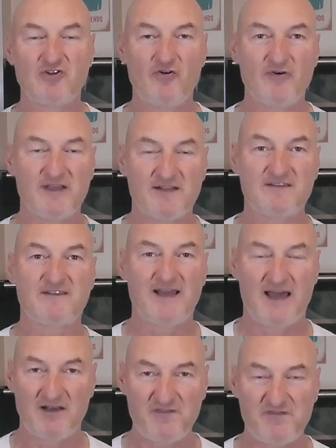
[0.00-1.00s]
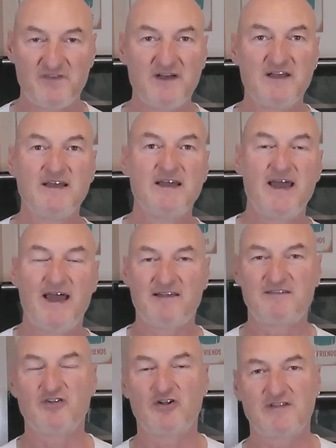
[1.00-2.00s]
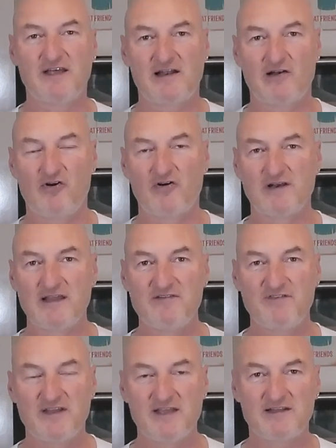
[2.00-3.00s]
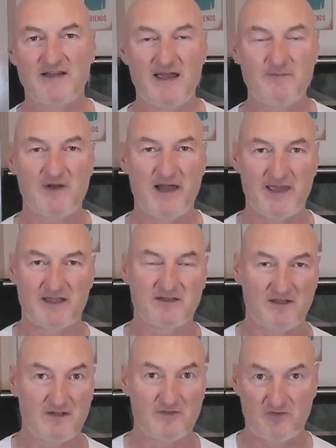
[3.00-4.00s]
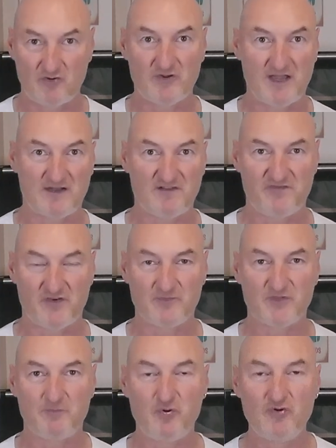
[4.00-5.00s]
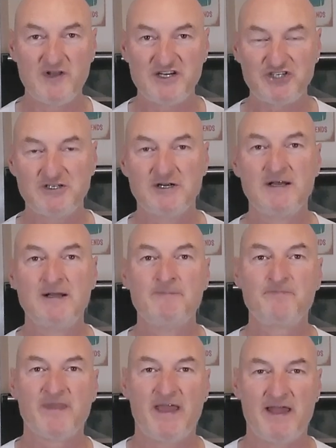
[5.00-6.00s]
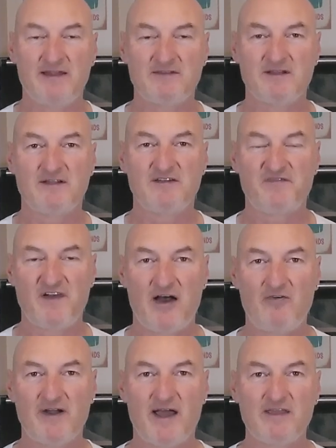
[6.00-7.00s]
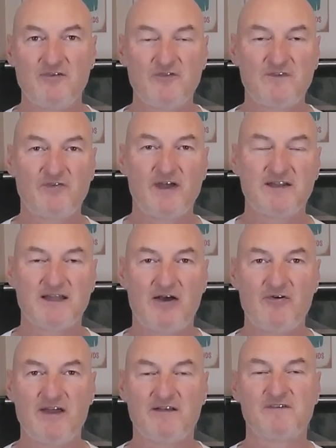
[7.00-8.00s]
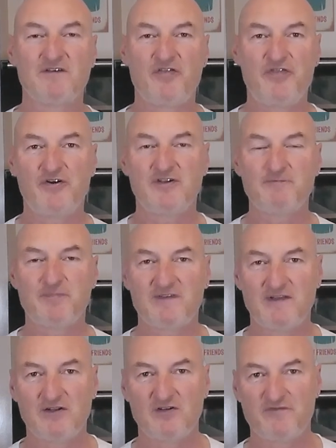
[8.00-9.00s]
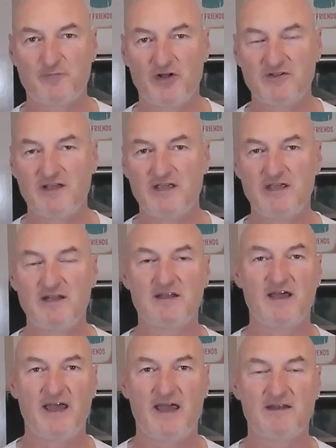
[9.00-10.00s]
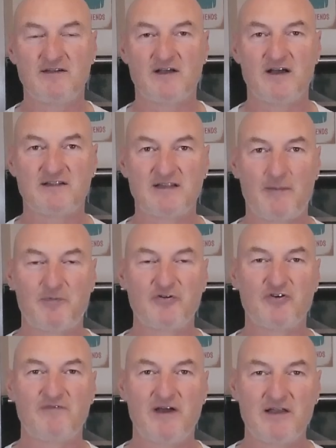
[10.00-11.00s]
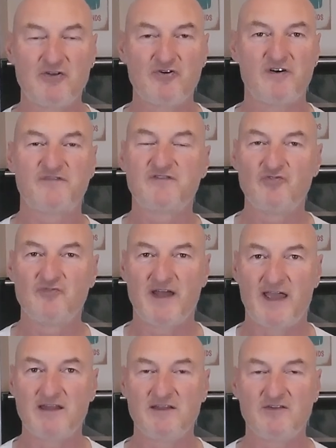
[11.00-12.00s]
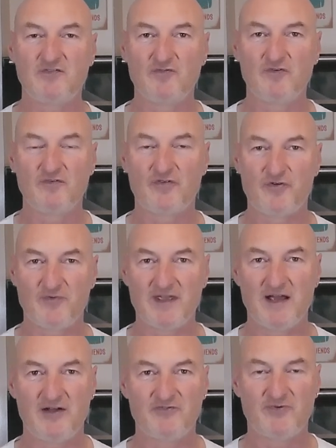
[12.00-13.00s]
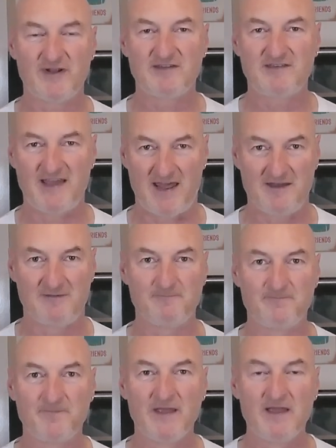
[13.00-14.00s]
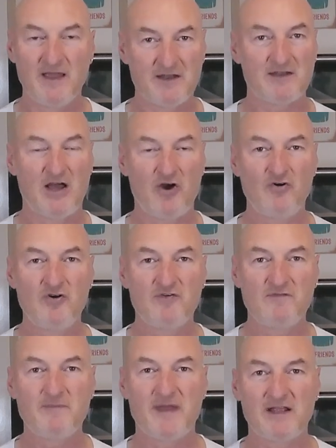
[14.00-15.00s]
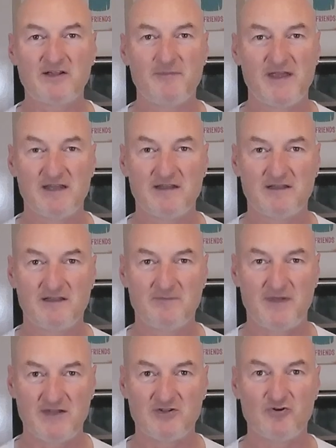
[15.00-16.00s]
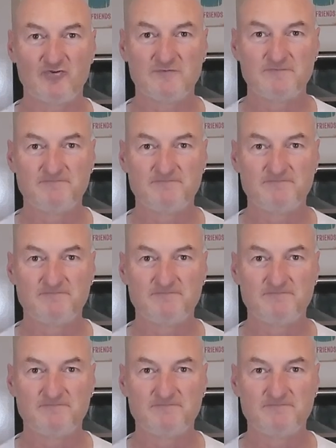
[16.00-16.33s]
dough itself has not that long leavening time like together from the Poolish. And the flour I use right now has 13% of protein and a W value of 290 to 310. And now we make the main dough.